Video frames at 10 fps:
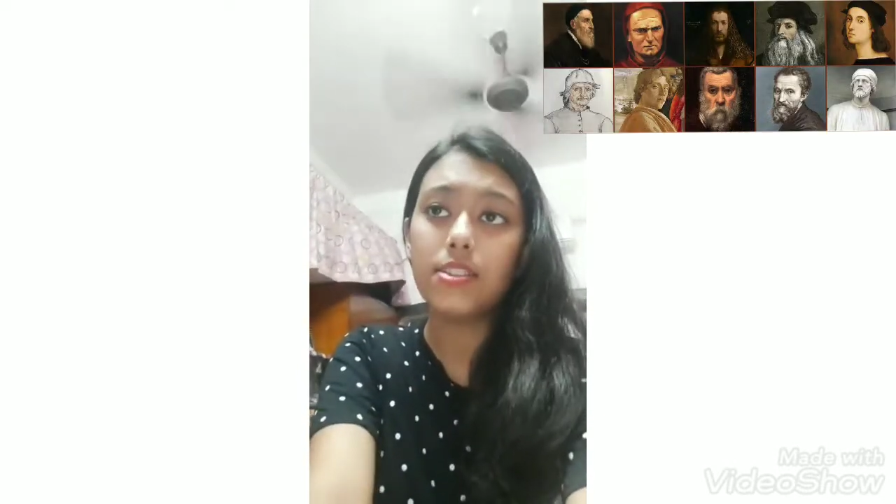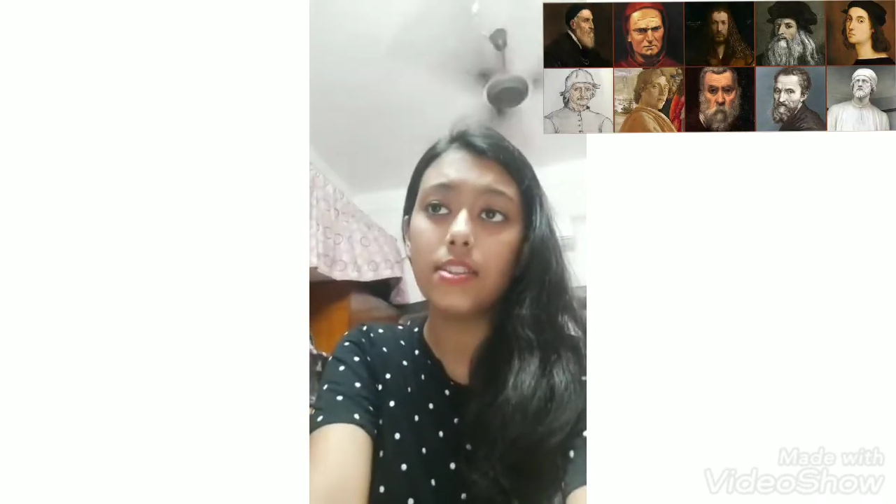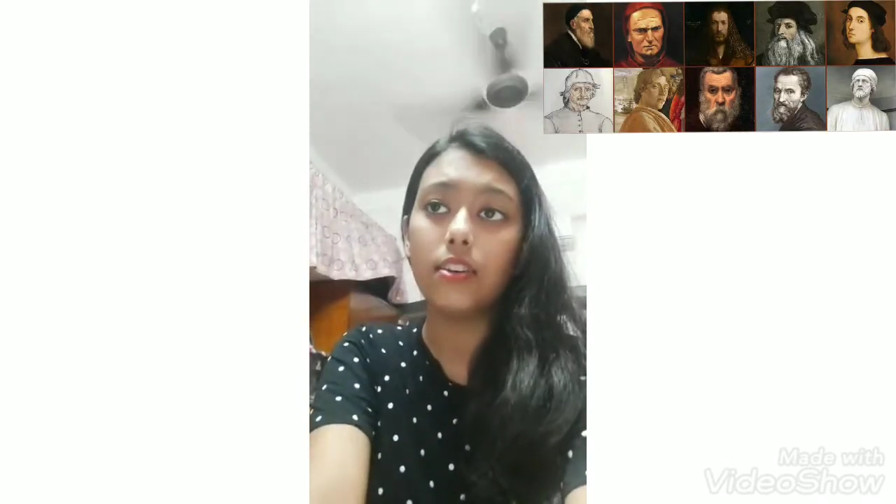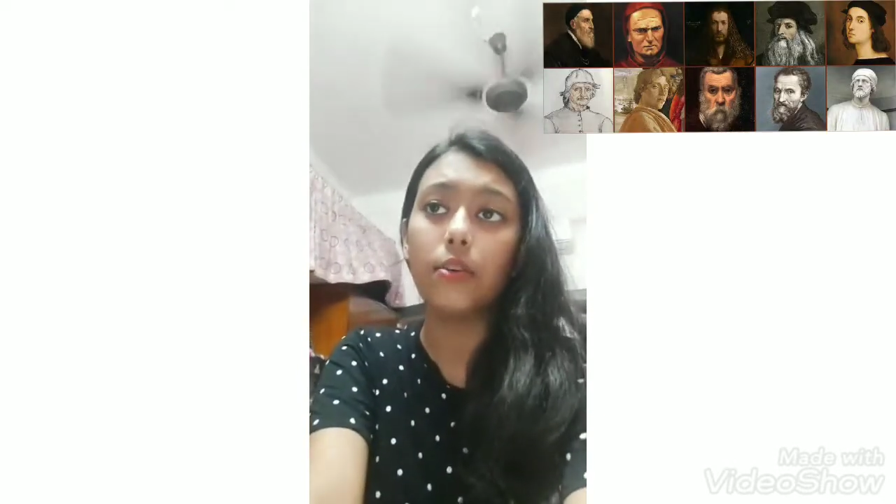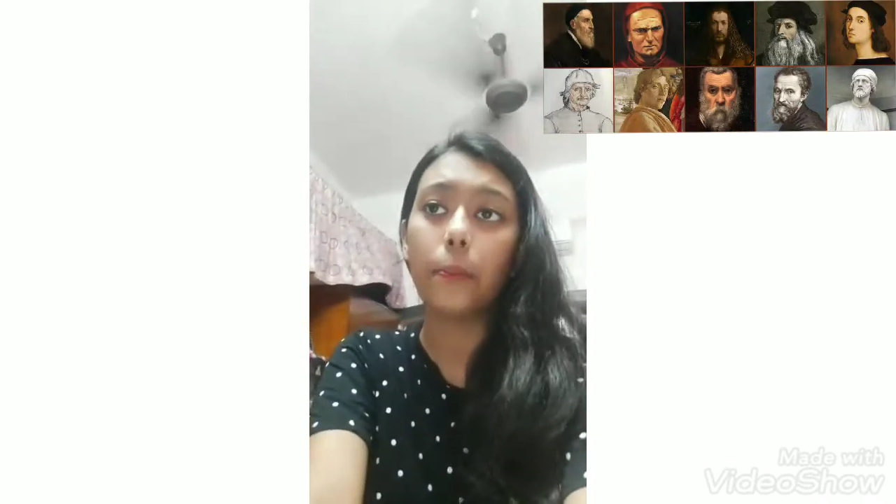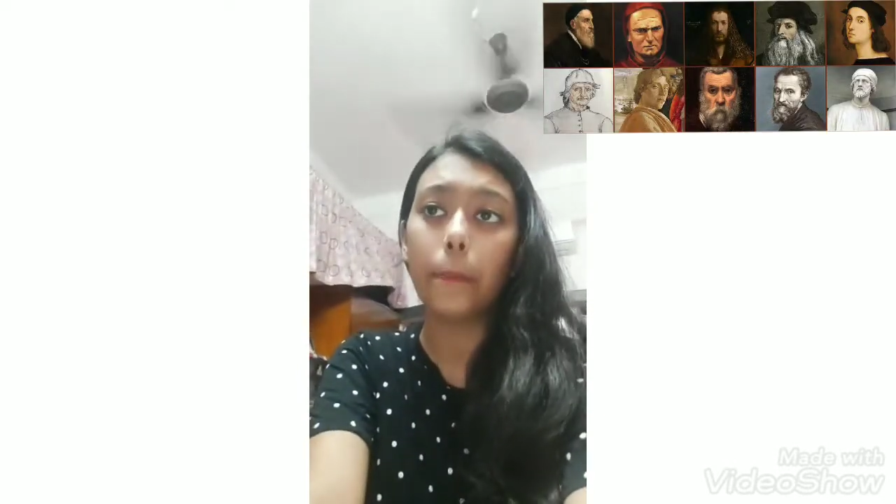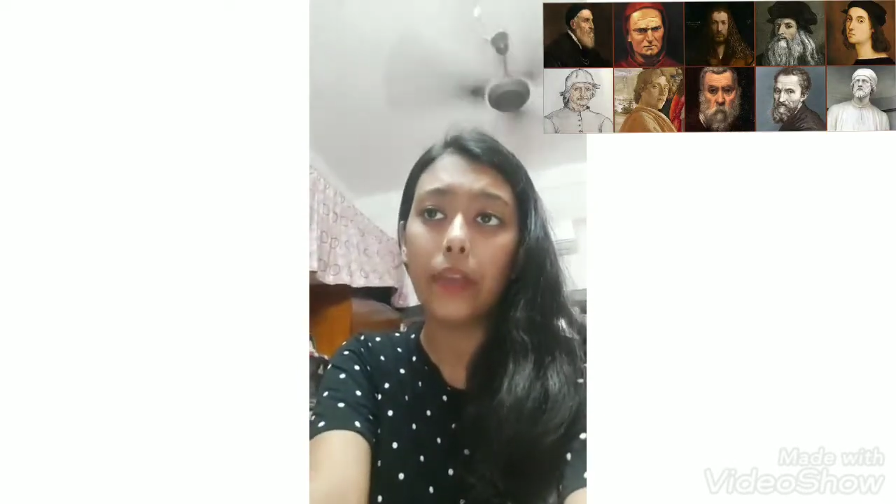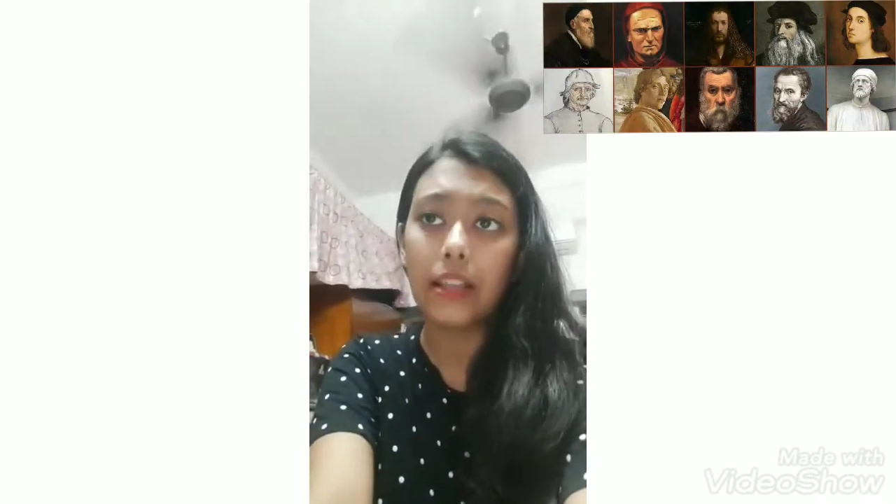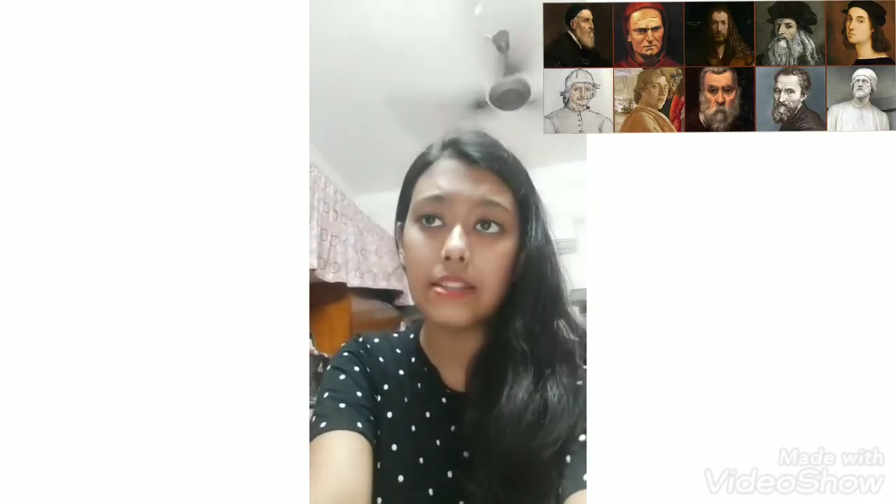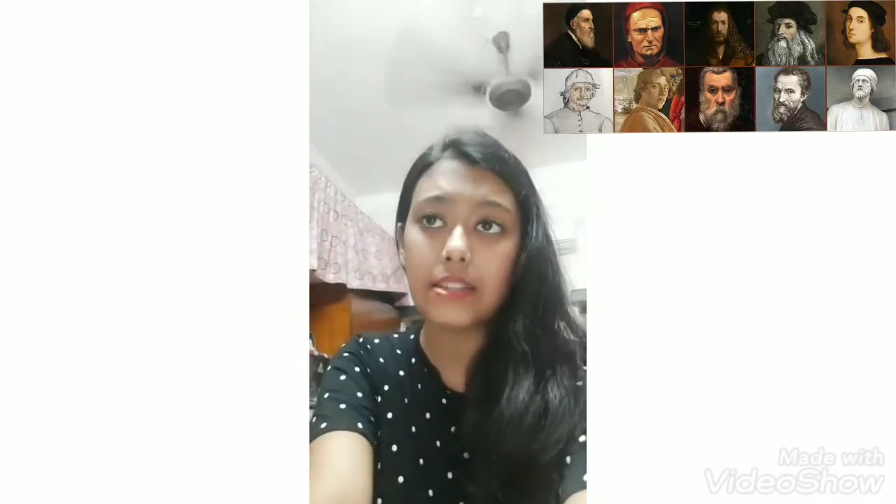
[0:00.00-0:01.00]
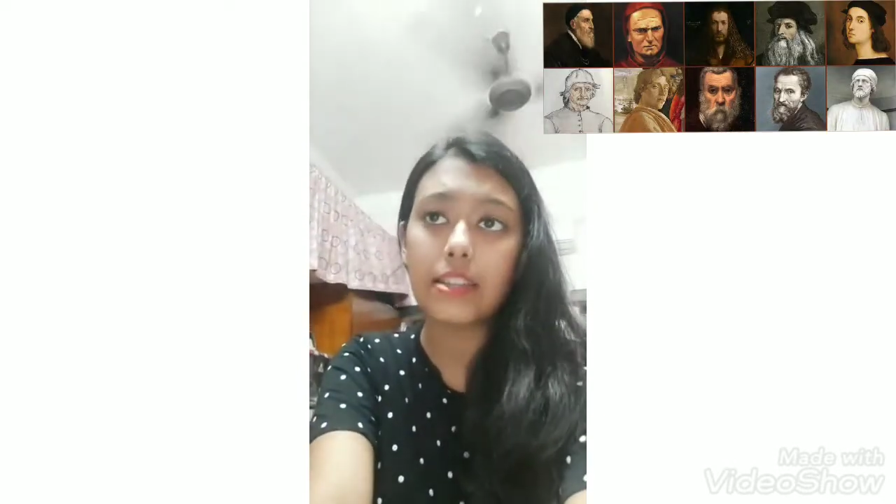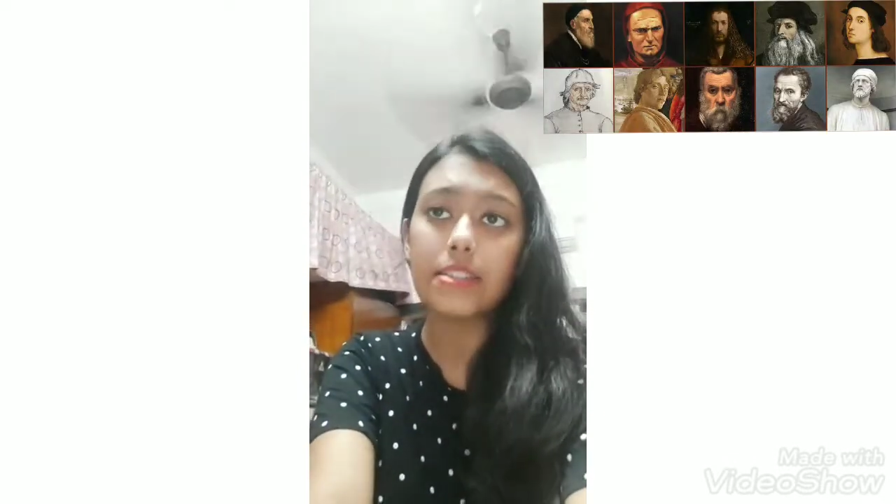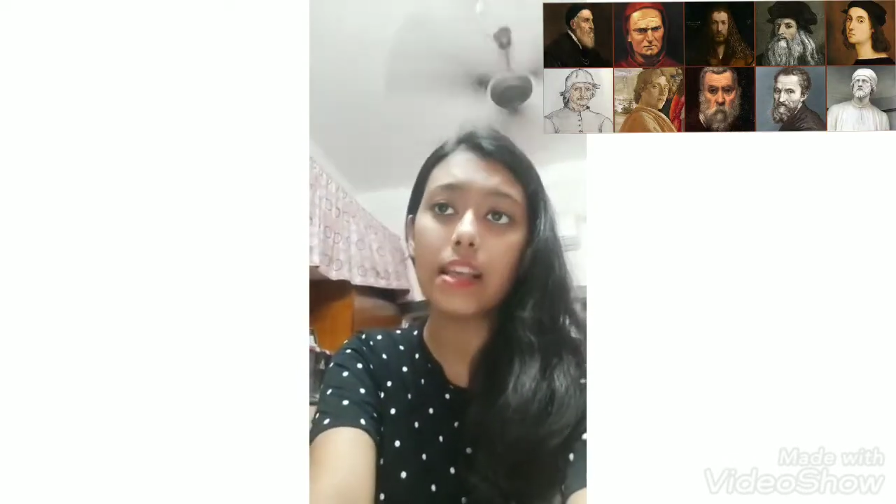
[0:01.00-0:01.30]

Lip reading: the paintings